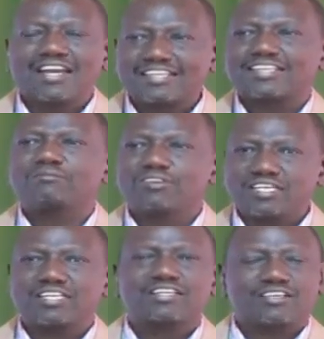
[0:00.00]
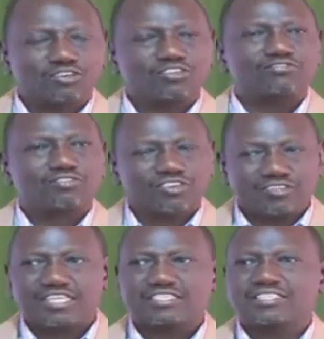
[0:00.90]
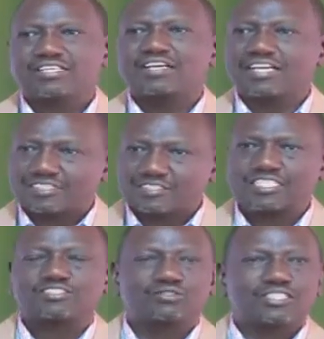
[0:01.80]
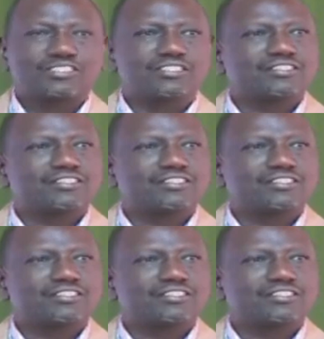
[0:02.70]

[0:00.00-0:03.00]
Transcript: let them read a code of conduct and stick to it.